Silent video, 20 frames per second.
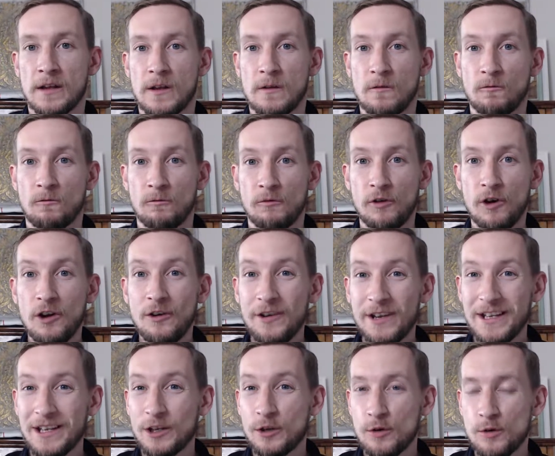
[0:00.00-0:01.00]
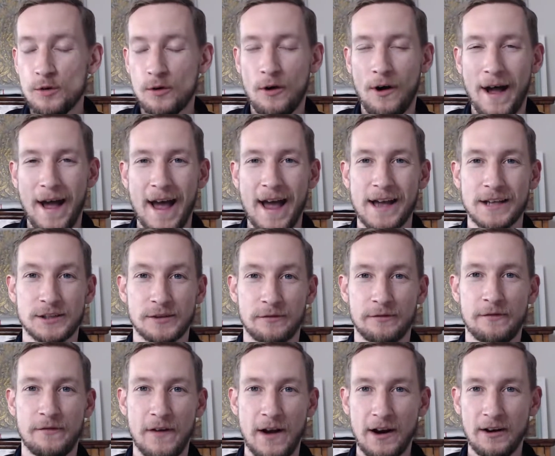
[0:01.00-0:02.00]
Really, Google Ads are
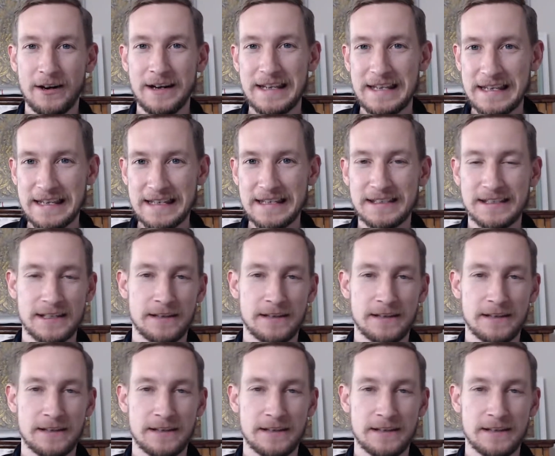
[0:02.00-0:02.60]
very easy.